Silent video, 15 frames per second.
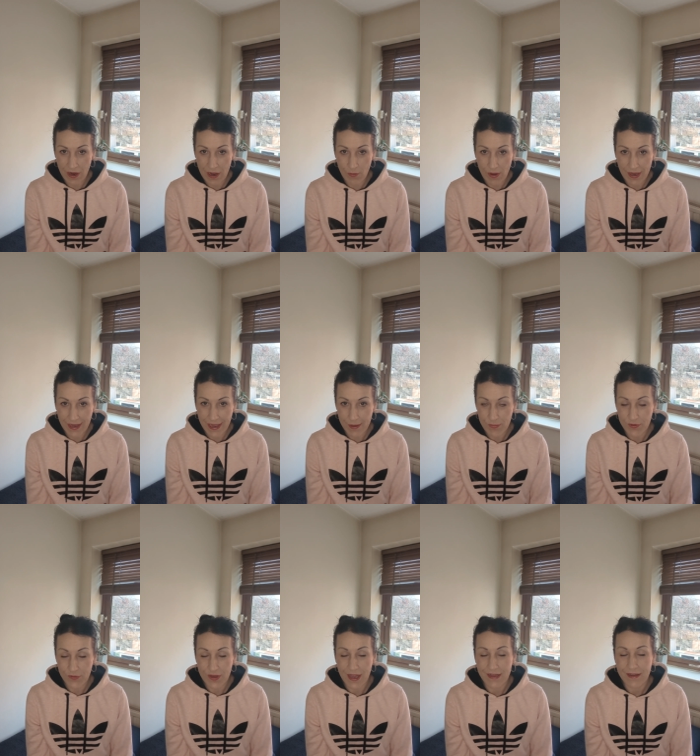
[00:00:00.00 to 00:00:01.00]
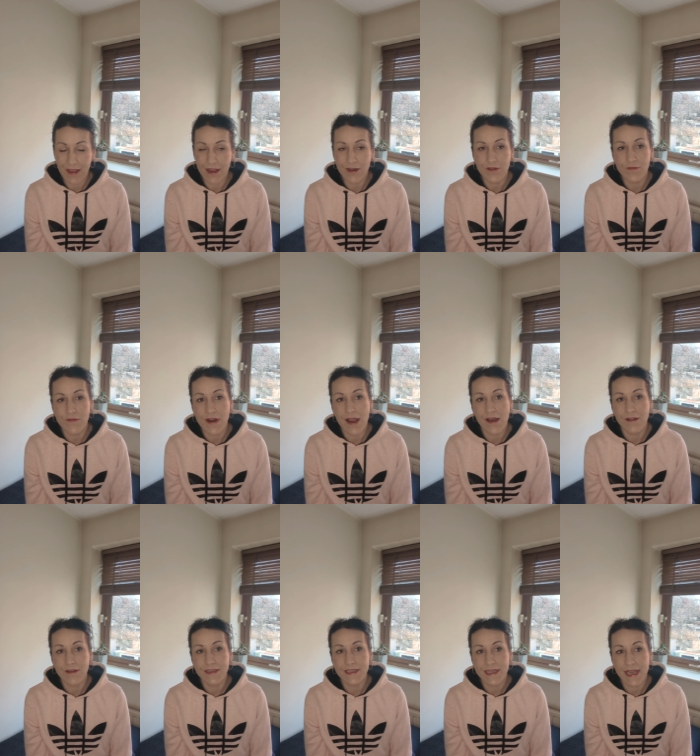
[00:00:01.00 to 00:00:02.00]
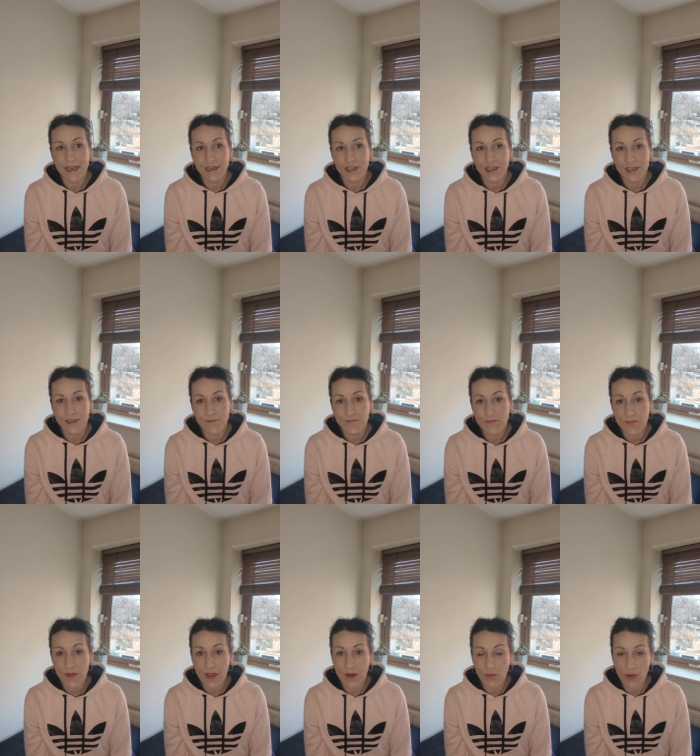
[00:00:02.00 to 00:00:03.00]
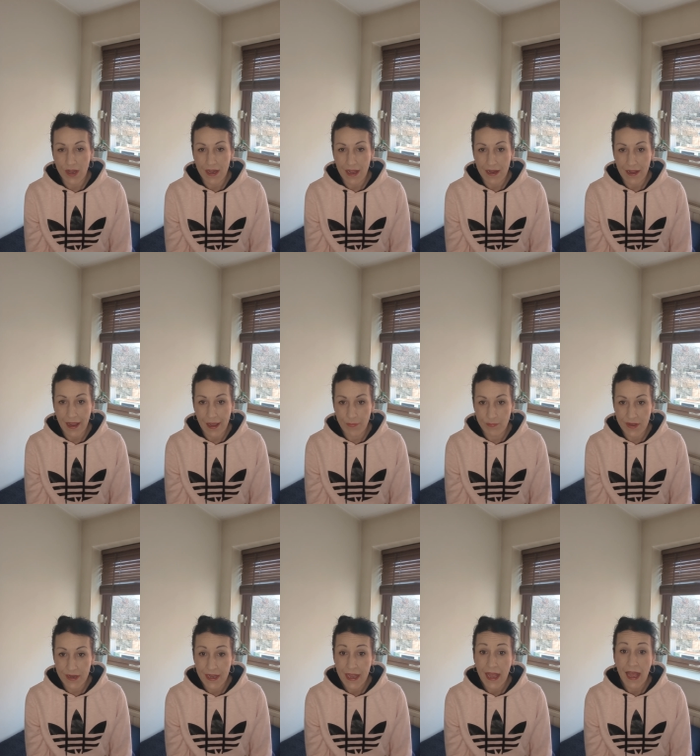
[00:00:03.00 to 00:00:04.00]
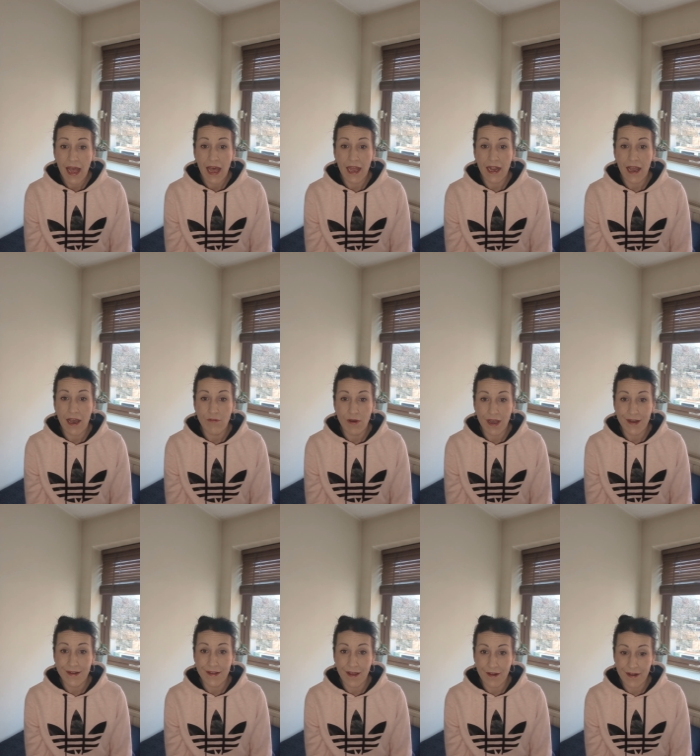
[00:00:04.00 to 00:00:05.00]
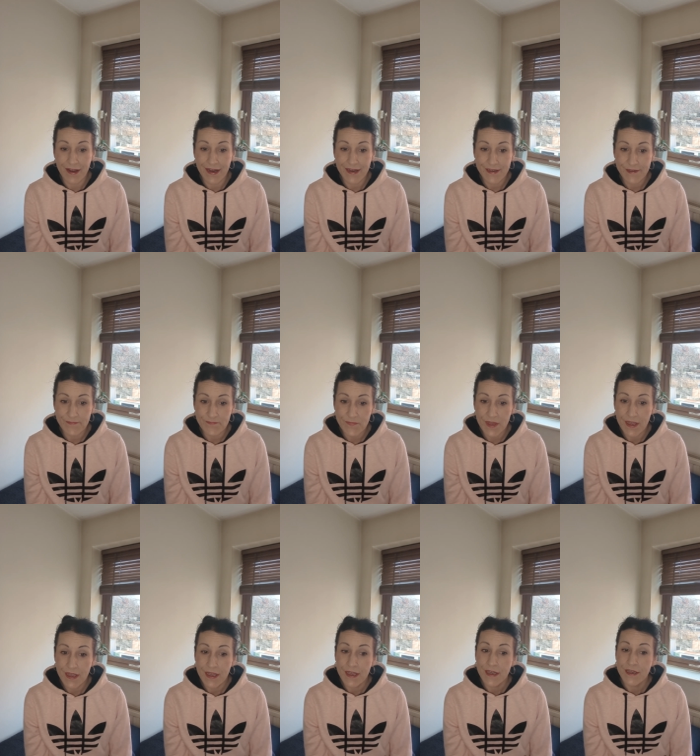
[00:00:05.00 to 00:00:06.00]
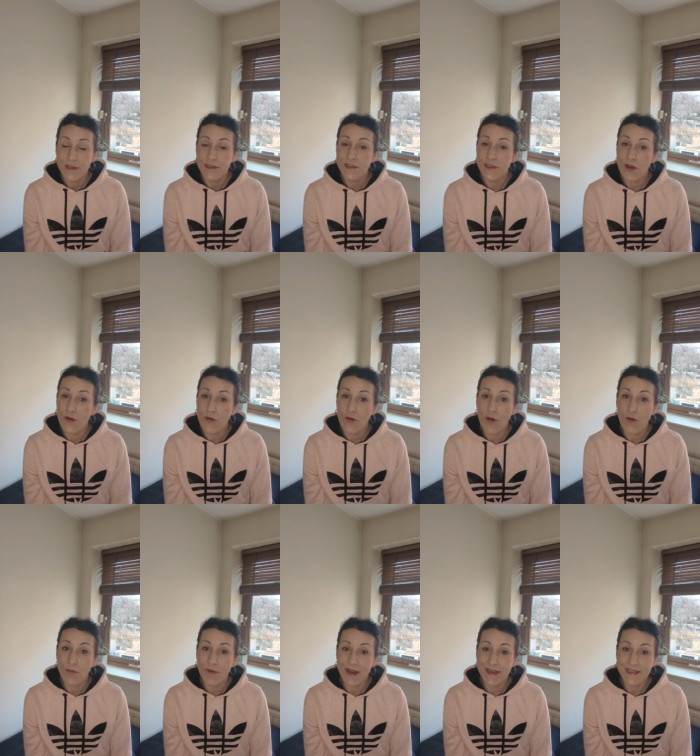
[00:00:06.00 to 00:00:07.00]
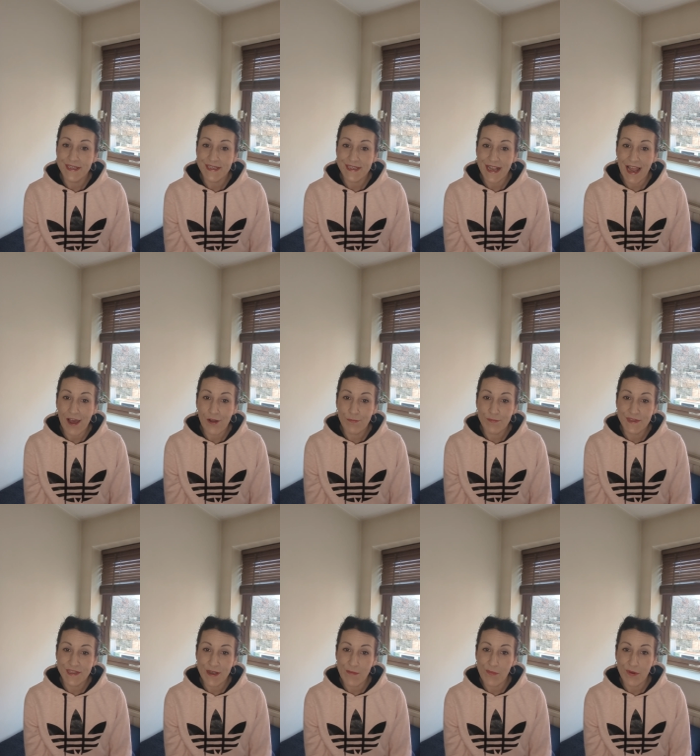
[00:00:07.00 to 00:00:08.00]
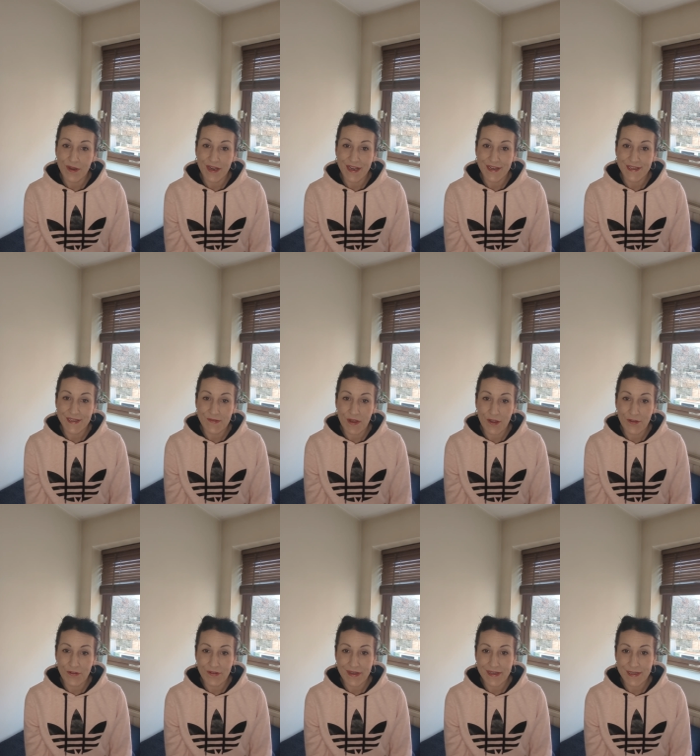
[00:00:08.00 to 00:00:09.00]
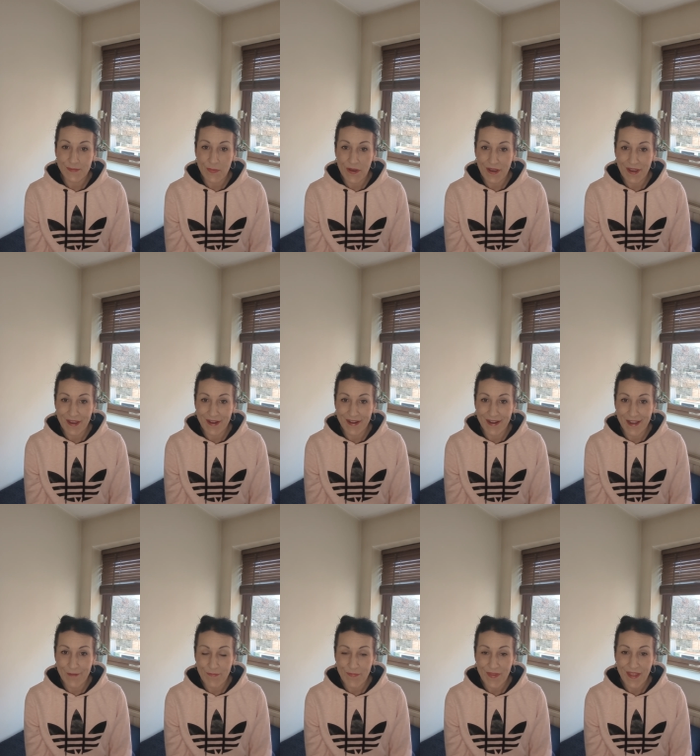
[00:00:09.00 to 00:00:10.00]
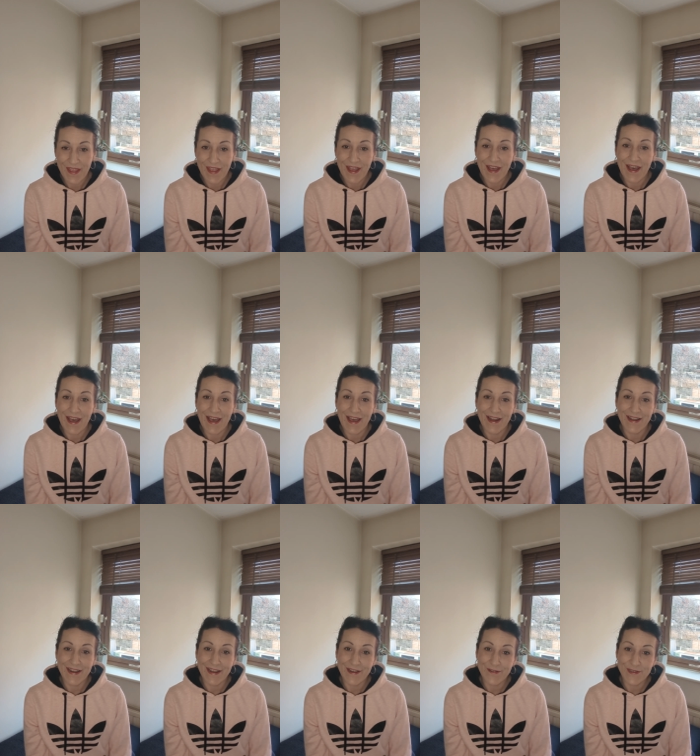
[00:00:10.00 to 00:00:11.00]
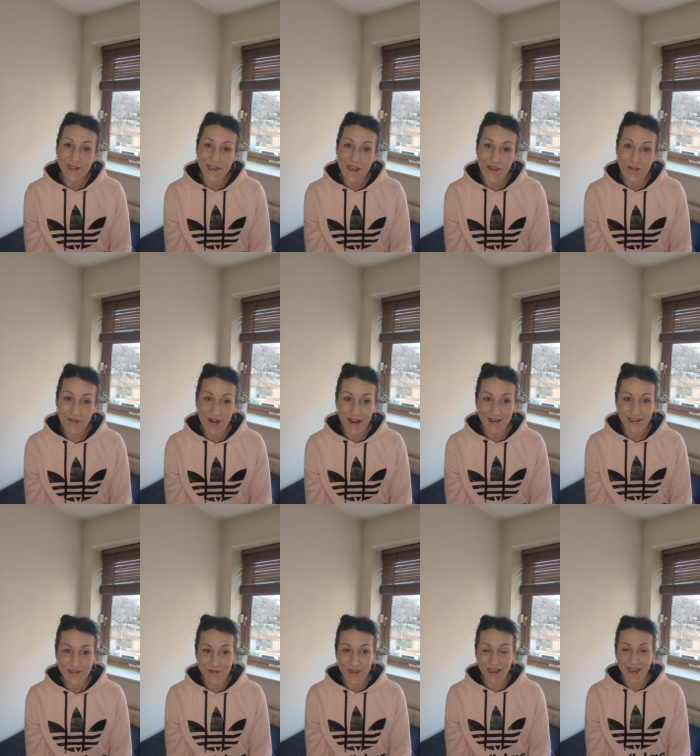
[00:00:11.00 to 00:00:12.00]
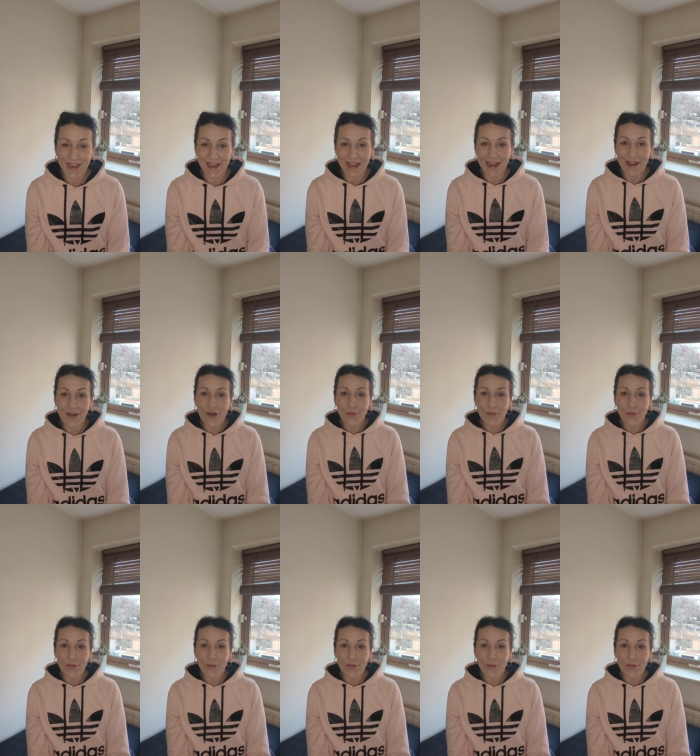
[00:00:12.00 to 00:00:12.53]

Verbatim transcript: how I came to that kind of realization and when that happened and how I done it. So hope this helps somebody as well to inspire them. And I'll see you next week again.